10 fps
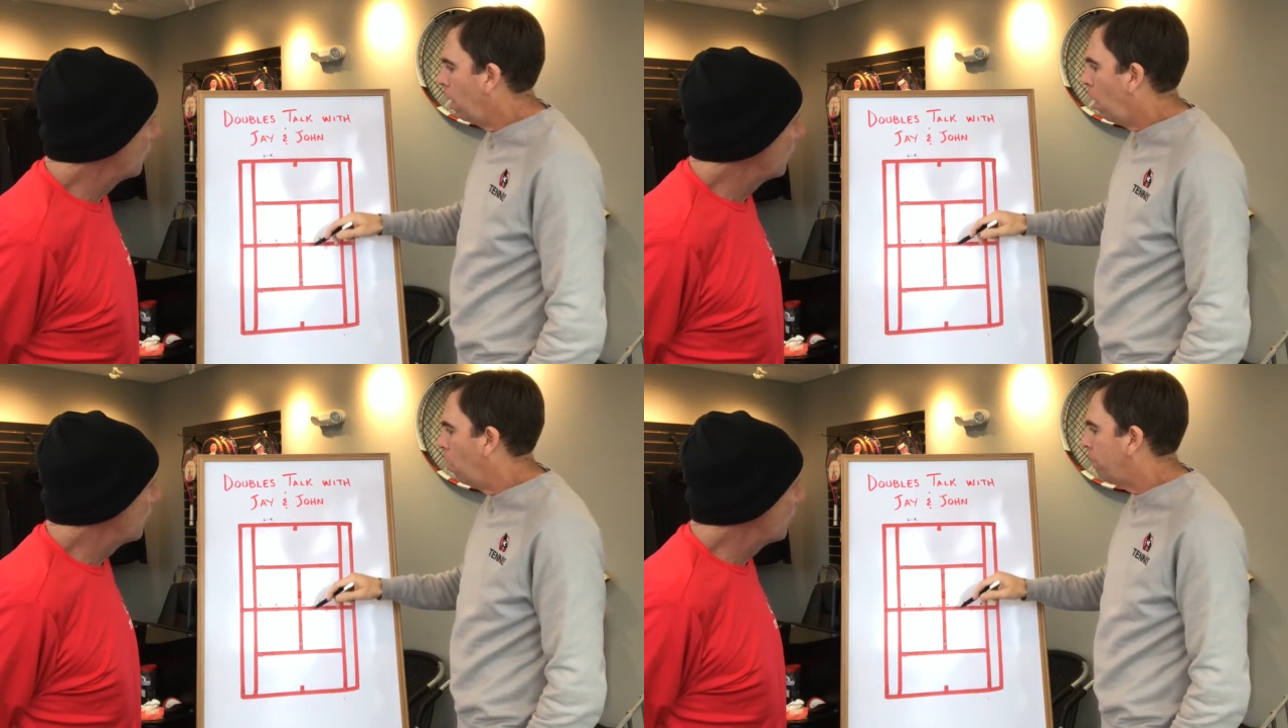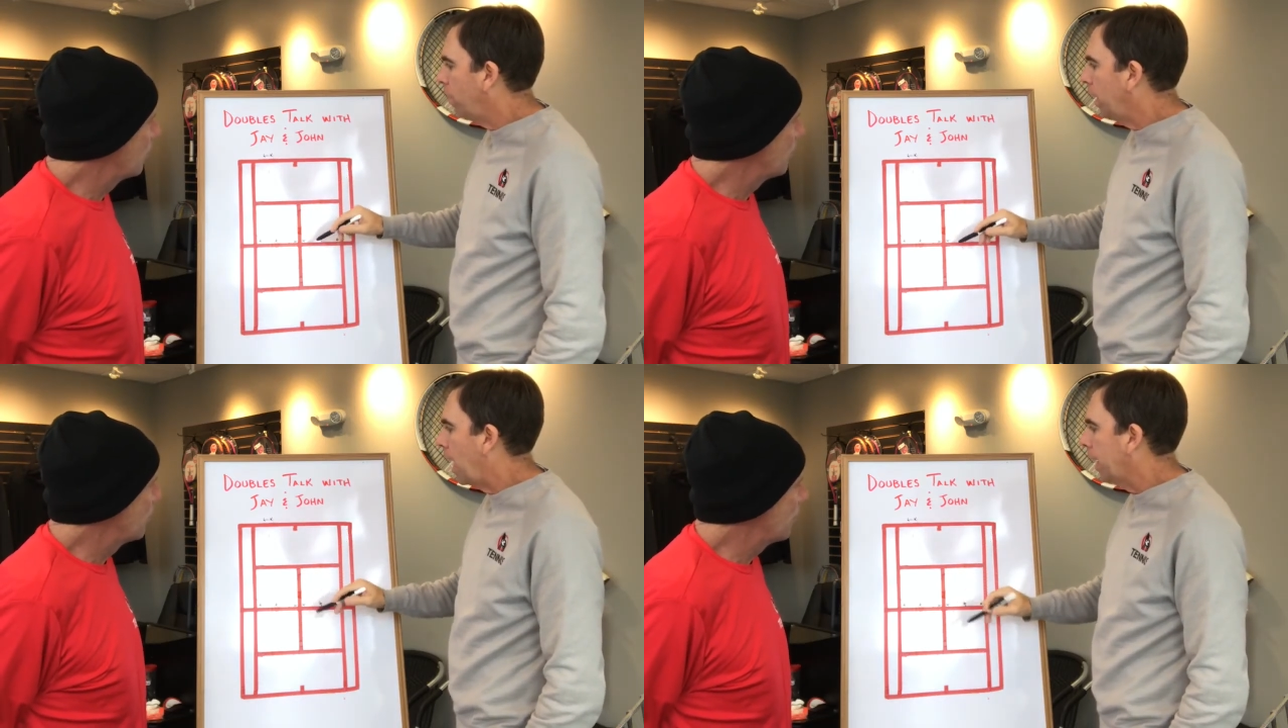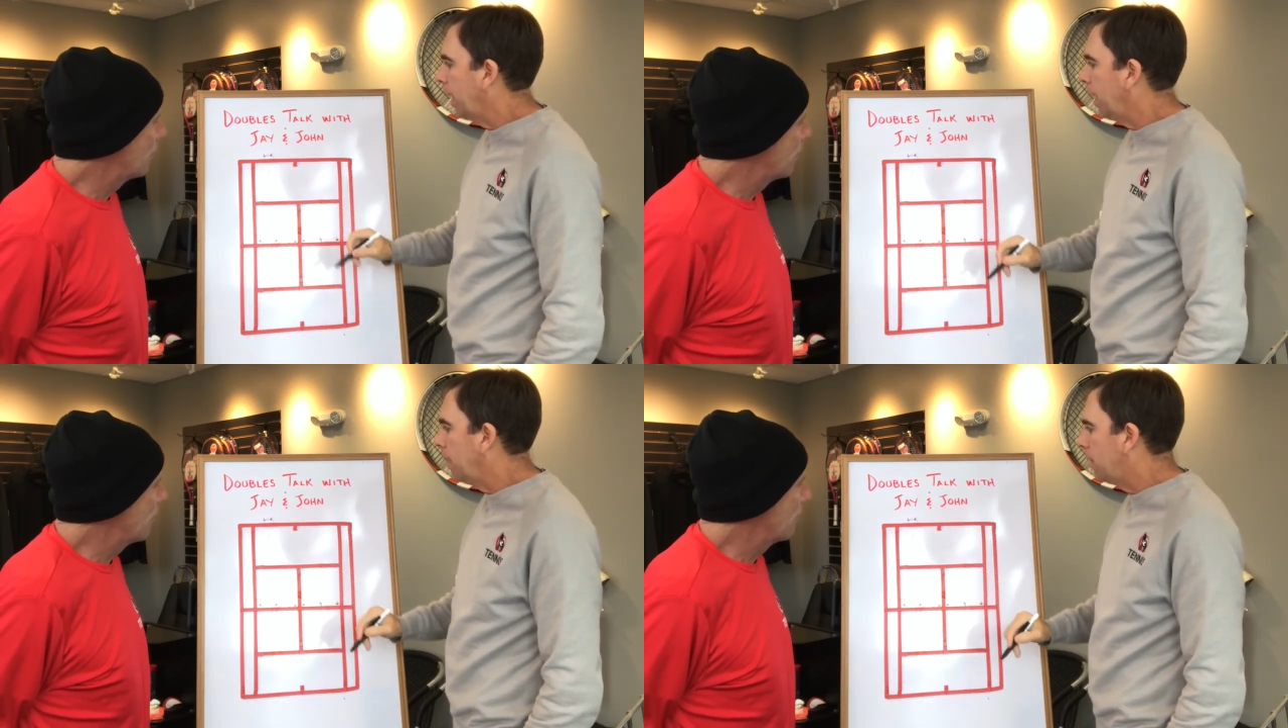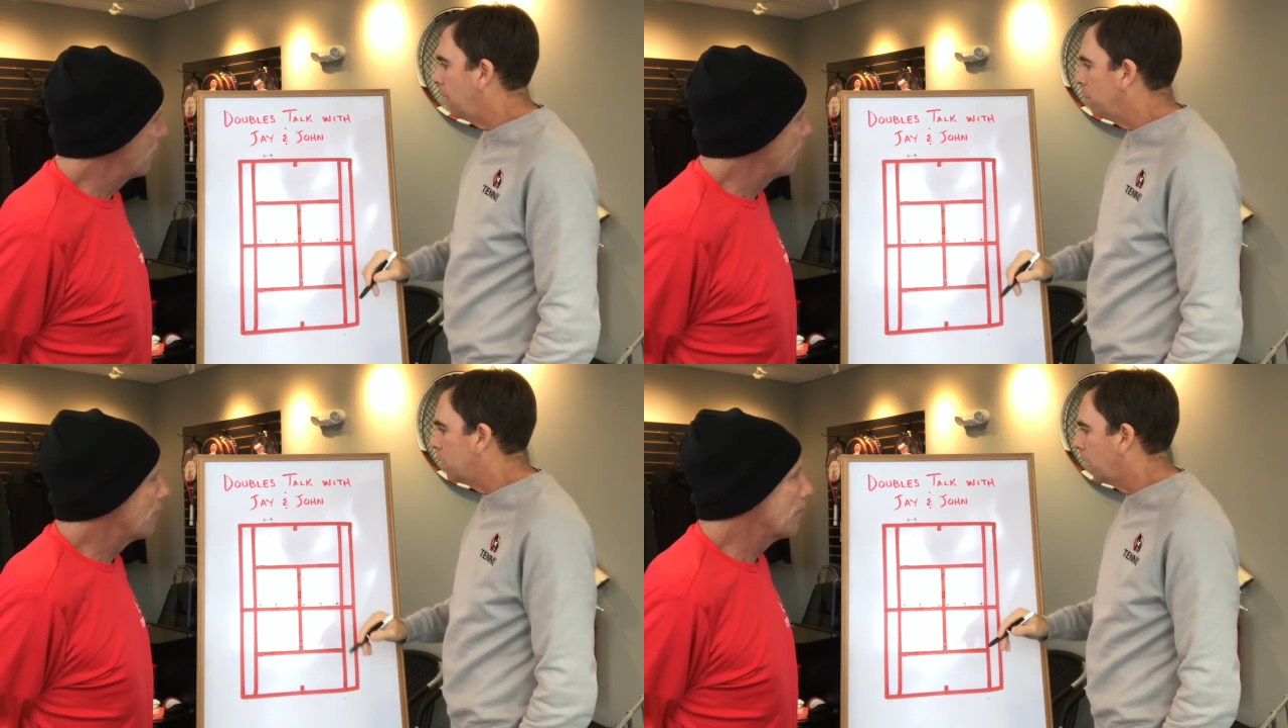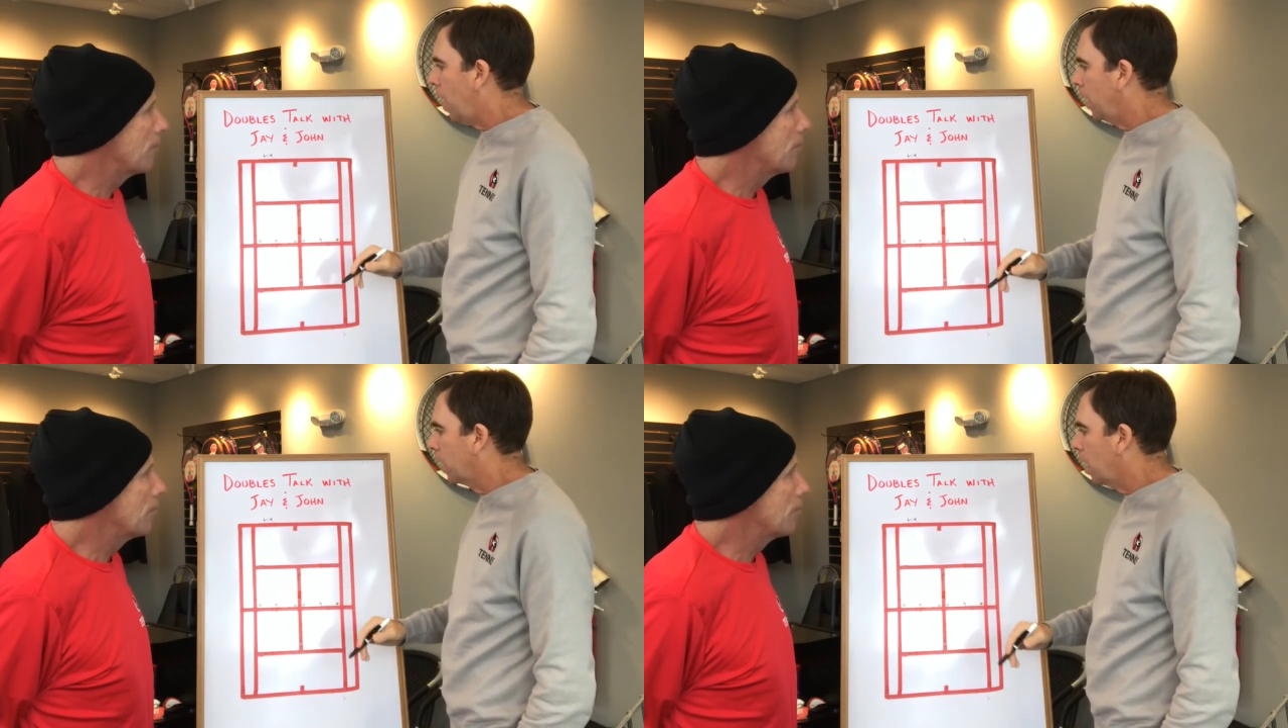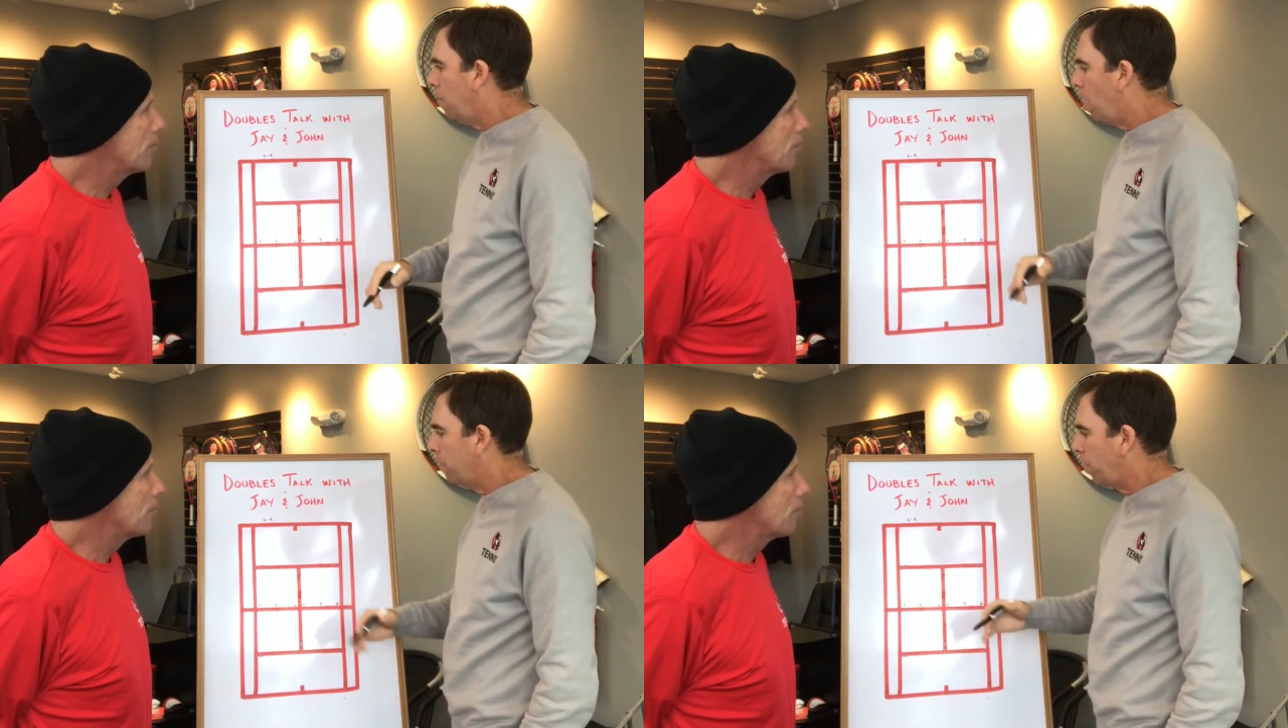hopefully I can get them to kind of come off